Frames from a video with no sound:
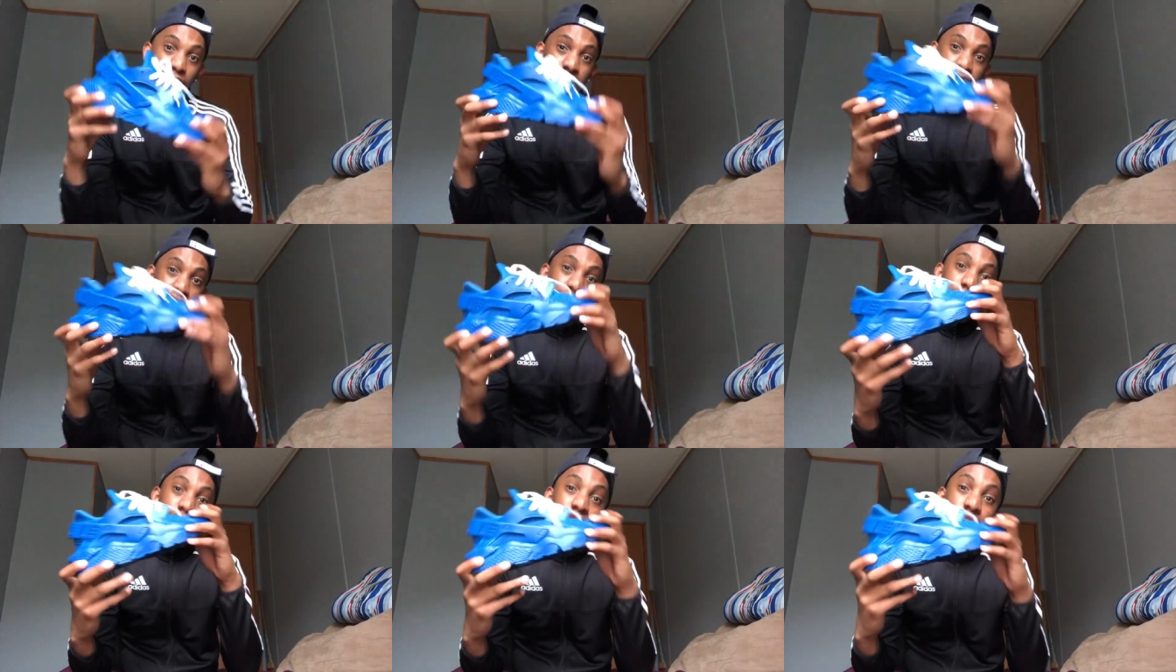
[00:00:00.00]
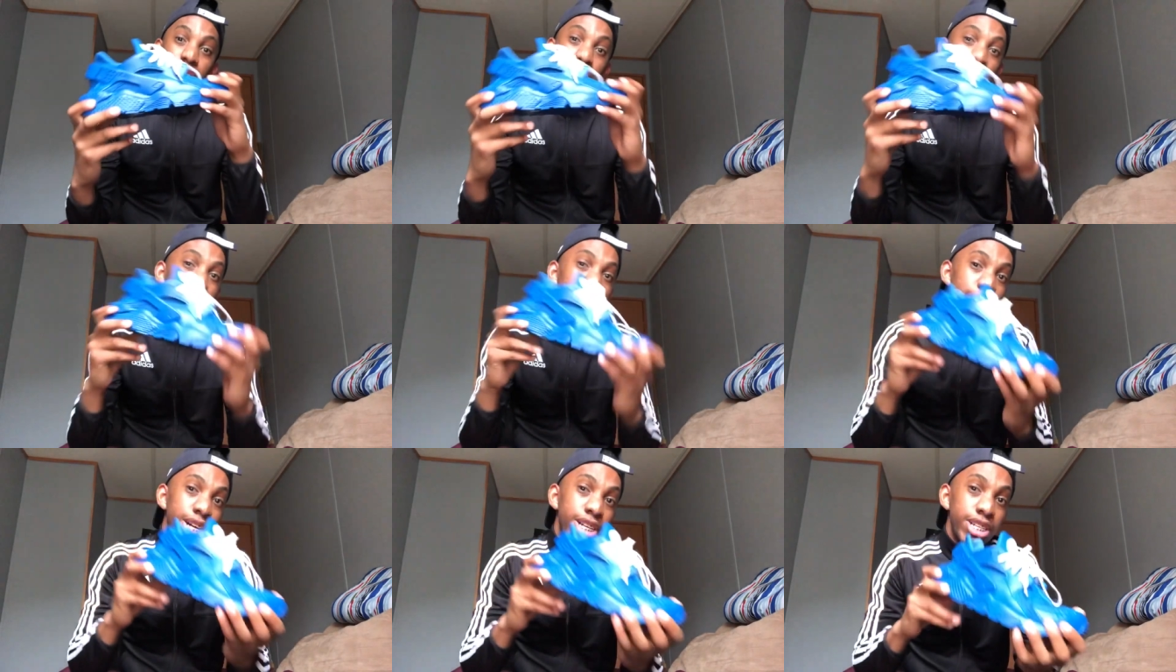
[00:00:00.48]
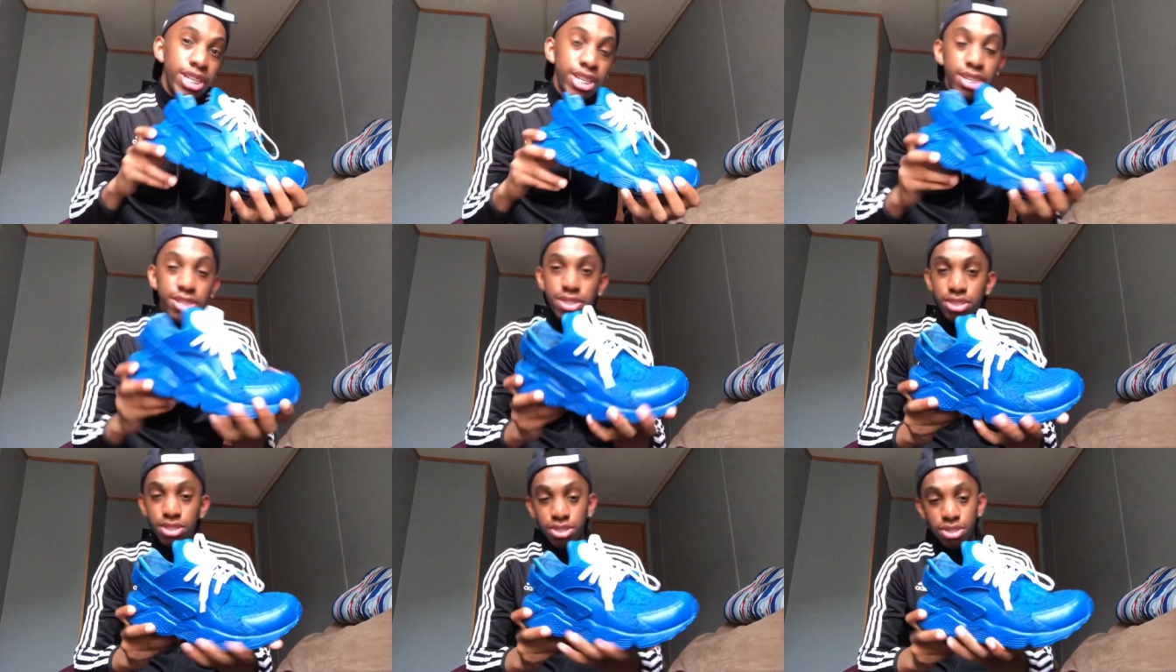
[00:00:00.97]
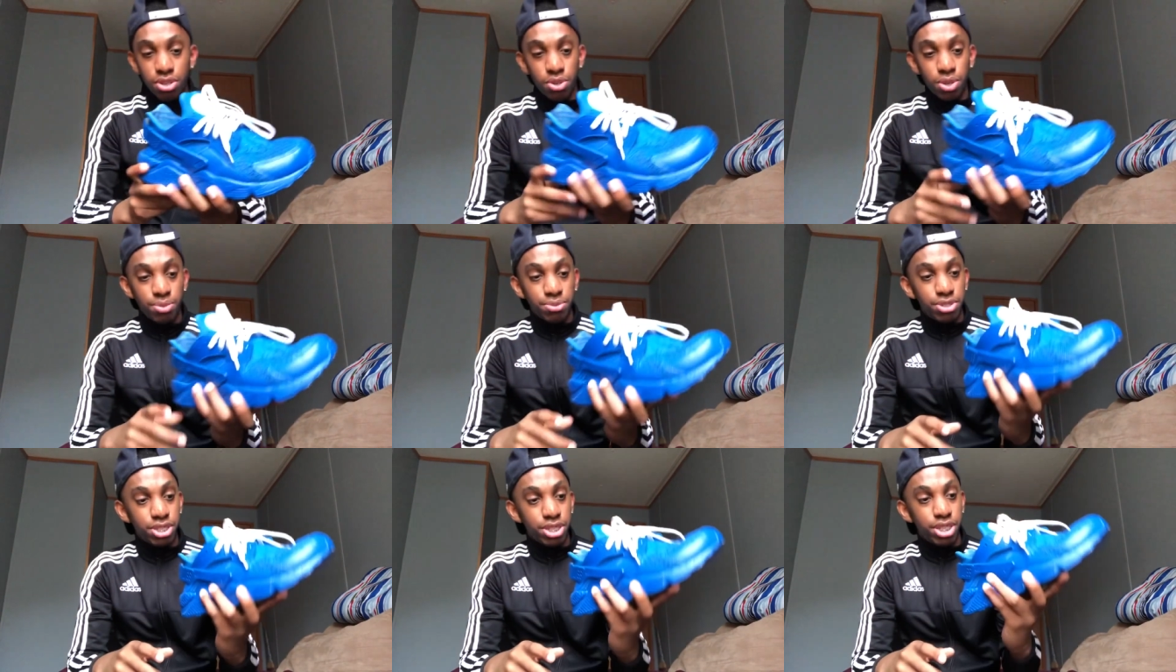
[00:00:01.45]
Shout out to my cousin, you know
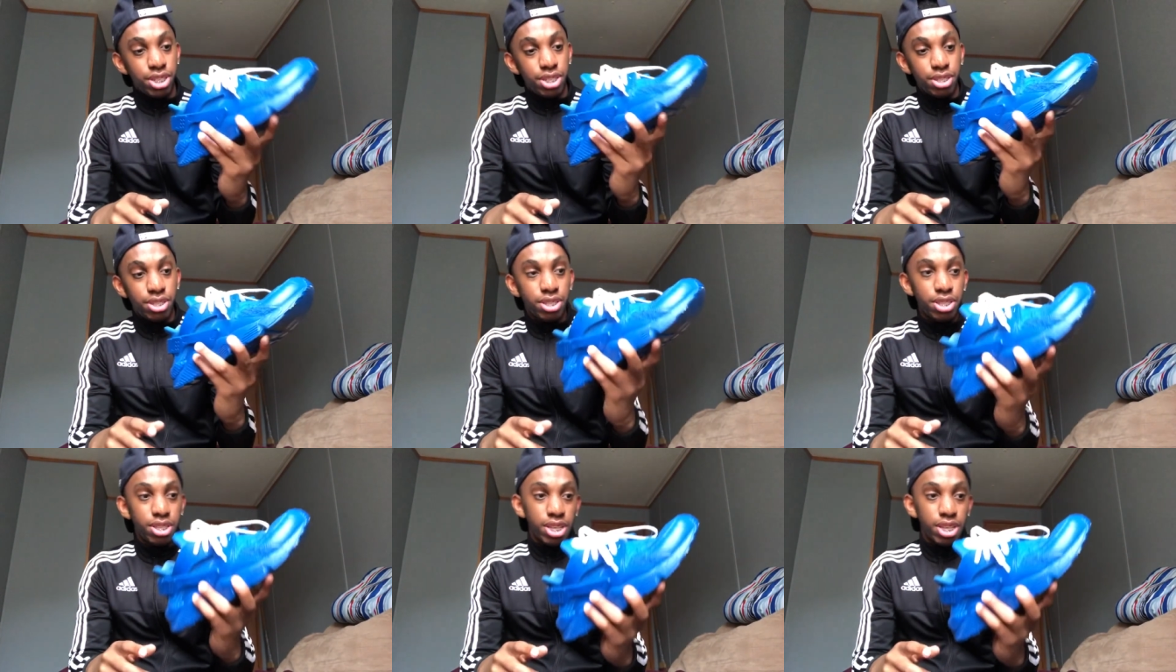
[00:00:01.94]
what I'm saying?